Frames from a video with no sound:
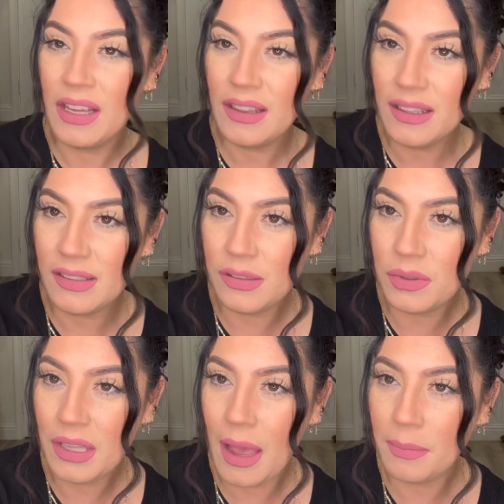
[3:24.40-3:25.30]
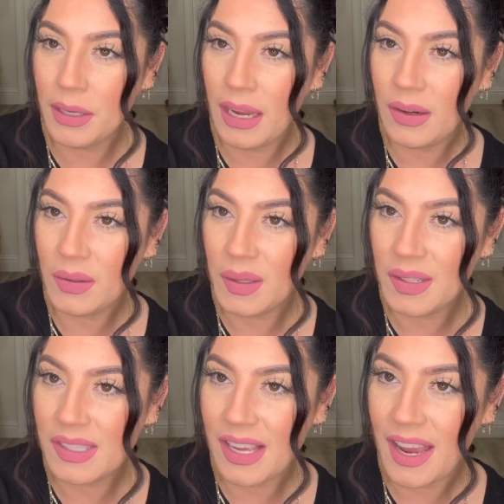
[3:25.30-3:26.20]
This is what the applicator
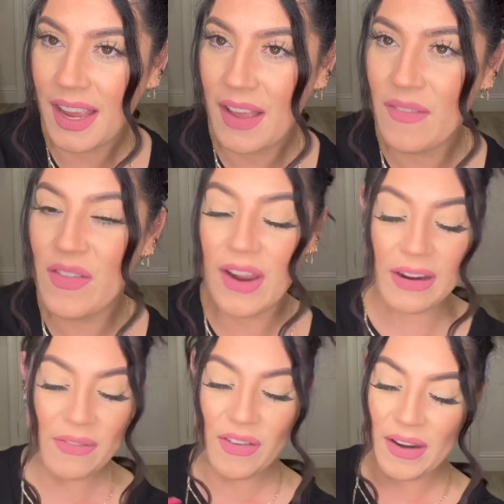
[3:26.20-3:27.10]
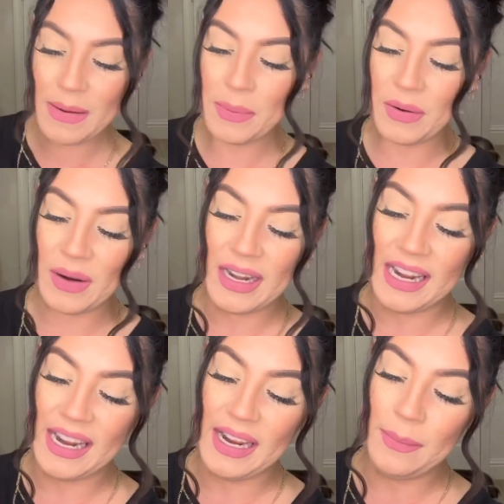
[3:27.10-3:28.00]
looks like. Very, very
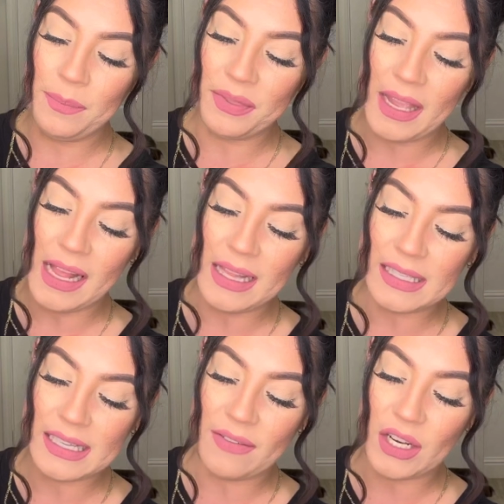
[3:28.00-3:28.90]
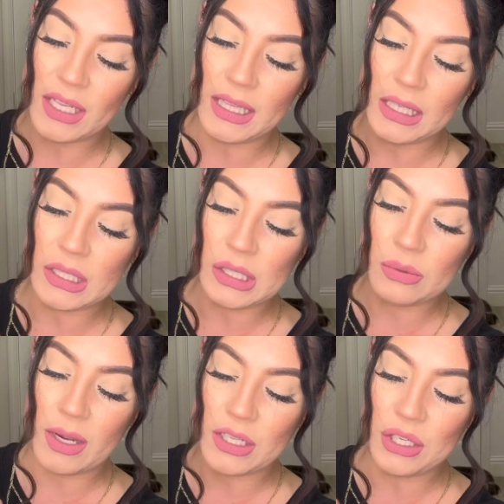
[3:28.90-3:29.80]
pretty. And let's give it a little
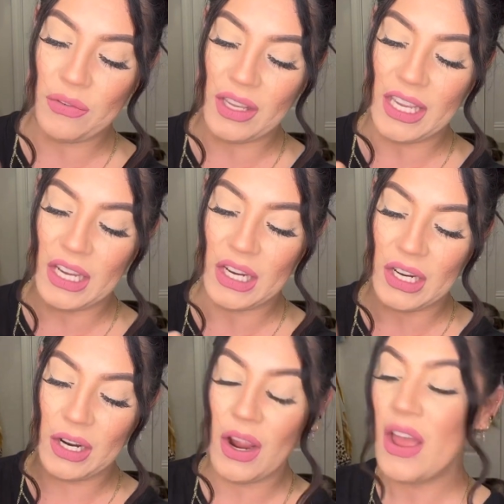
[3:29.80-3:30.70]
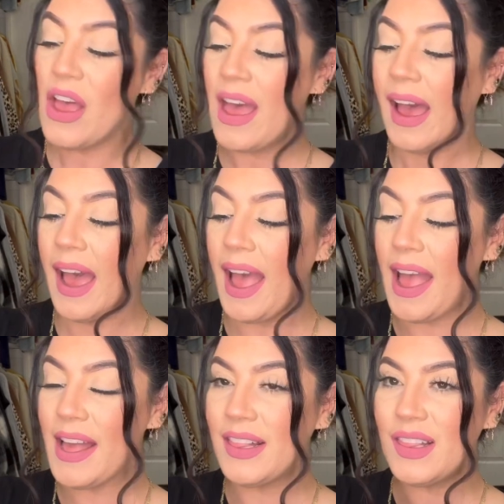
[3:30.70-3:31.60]
swatch over here.
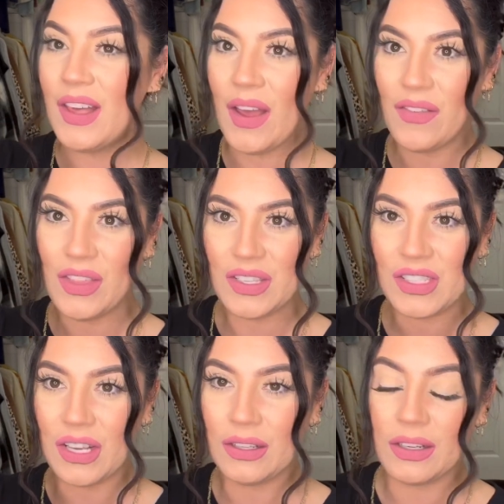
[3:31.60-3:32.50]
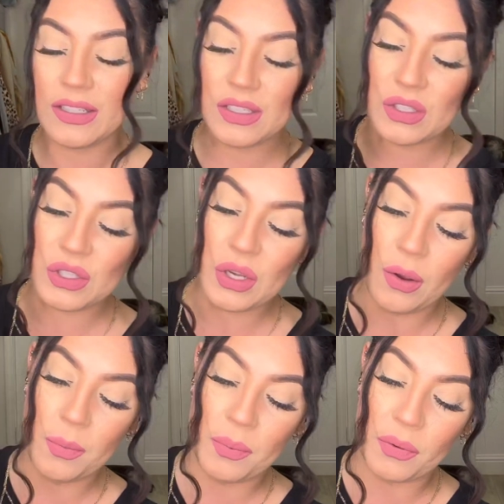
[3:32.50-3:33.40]
I love this color.
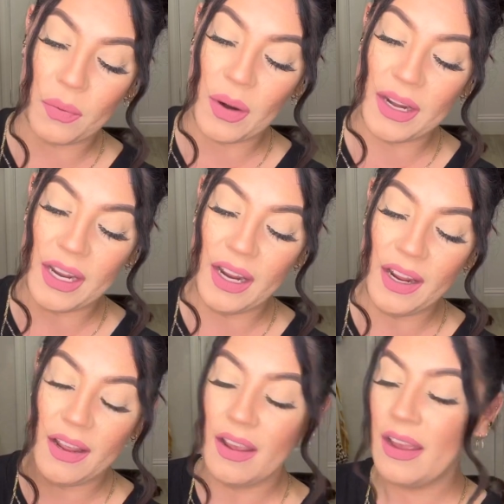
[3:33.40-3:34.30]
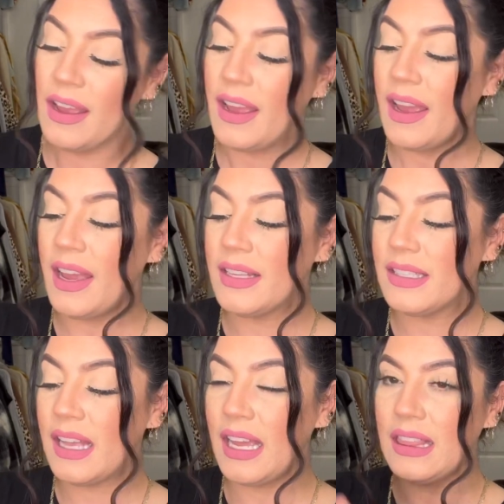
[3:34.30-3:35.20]
So pretty. It's
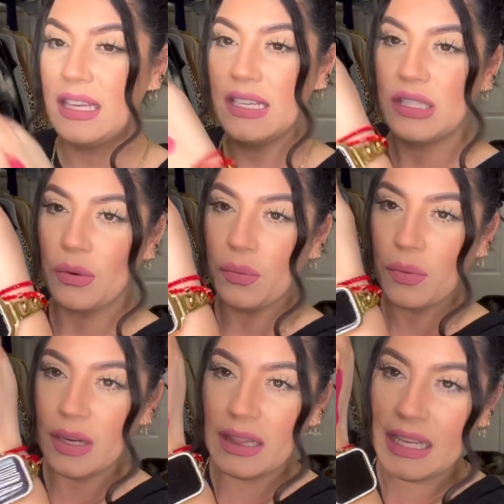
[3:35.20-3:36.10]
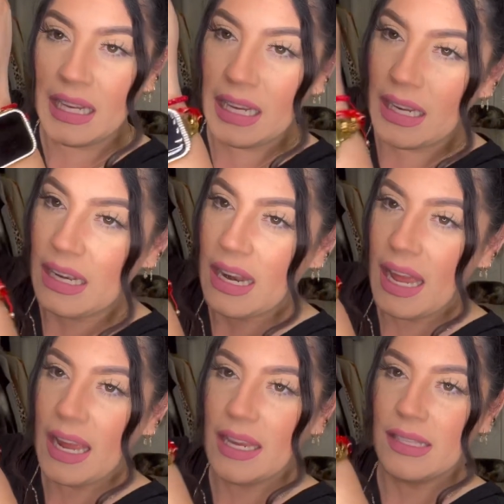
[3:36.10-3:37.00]
like this really
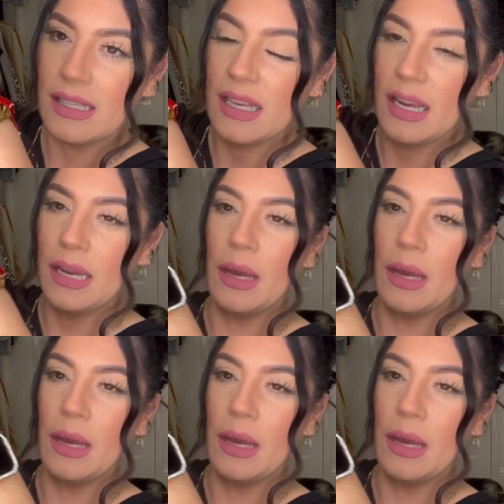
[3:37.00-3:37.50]
nice, like